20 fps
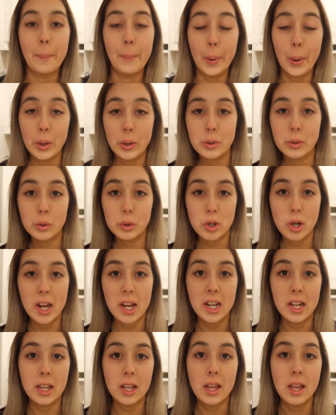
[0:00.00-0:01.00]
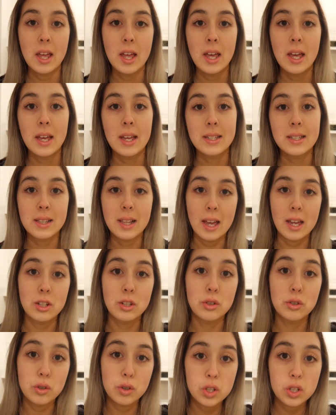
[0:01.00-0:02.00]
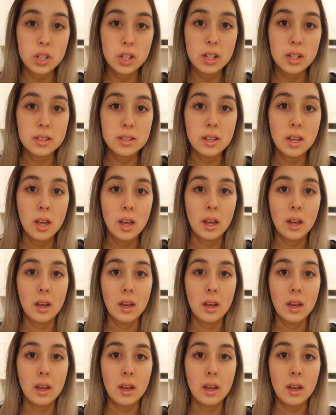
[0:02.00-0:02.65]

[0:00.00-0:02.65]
personal trainer slash nutritionist